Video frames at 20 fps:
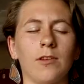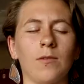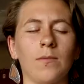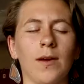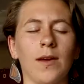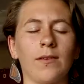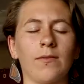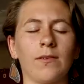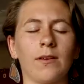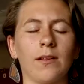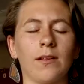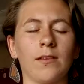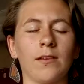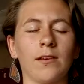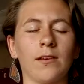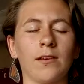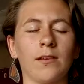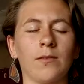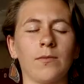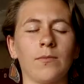You might feel a
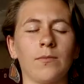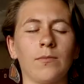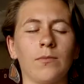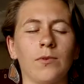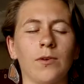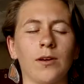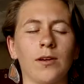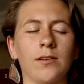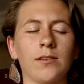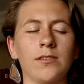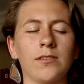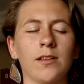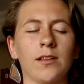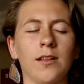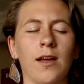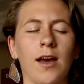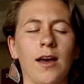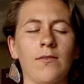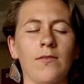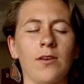little more
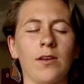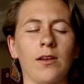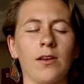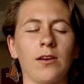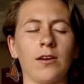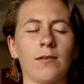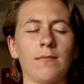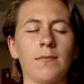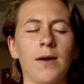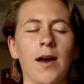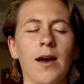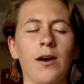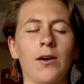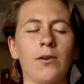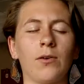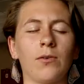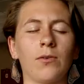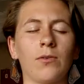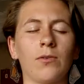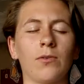saliva in your
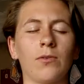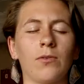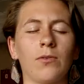mouth.